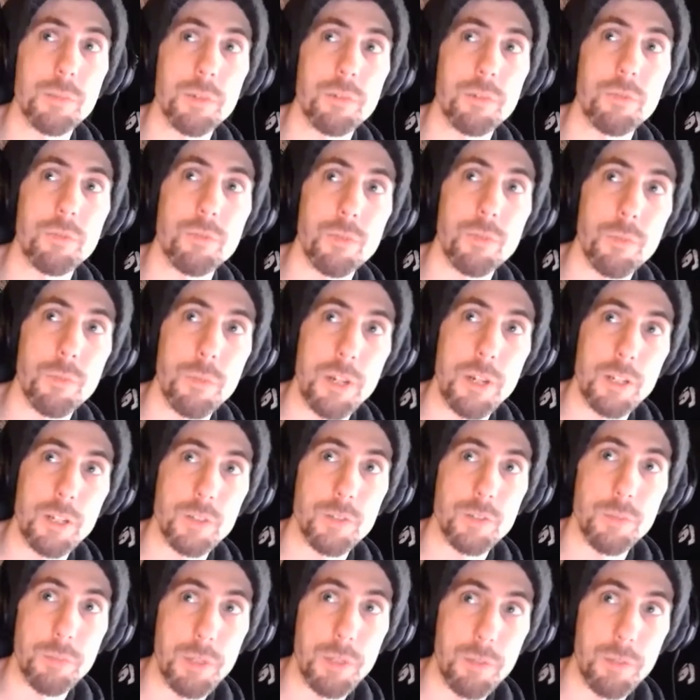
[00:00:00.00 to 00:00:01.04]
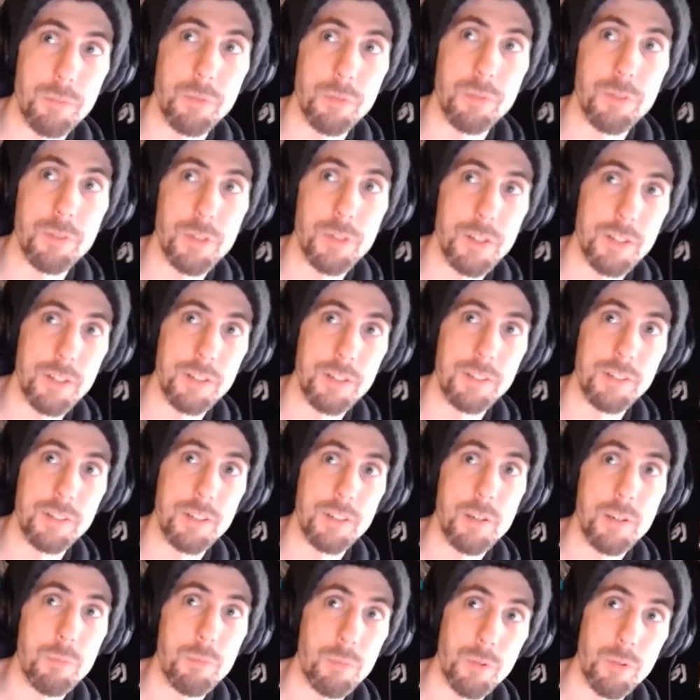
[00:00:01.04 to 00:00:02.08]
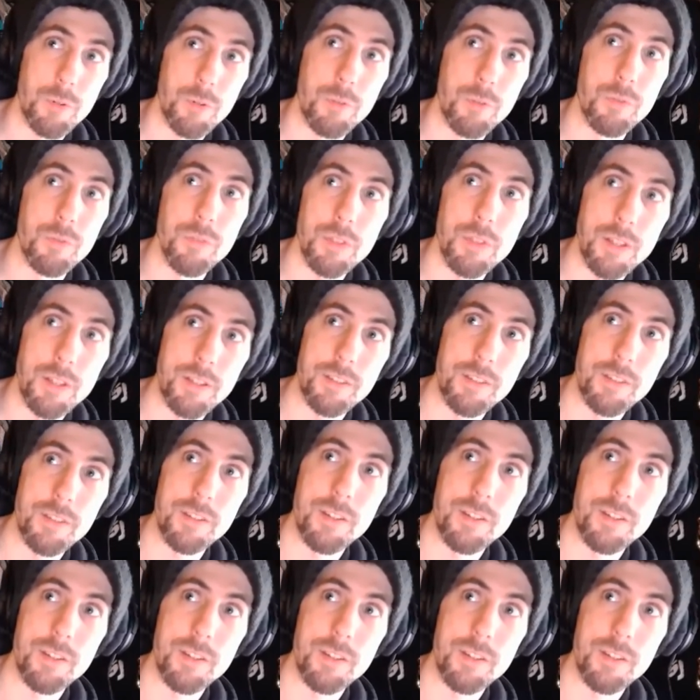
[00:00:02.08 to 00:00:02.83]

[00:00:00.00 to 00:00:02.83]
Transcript: but from actual people trying to prove that